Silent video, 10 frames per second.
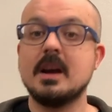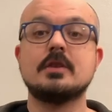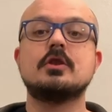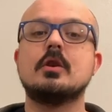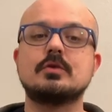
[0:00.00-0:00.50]

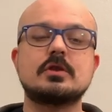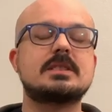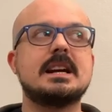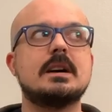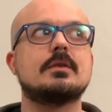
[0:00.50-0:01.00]
Don't just
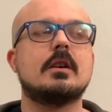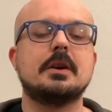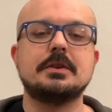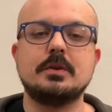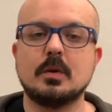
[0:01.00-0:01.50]
count
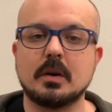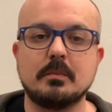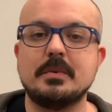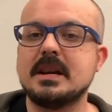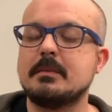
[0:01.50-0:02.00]
on your
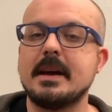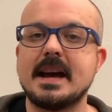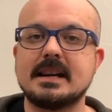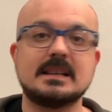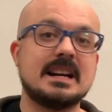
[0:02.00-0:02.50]
big
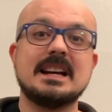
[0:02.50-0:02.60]
bad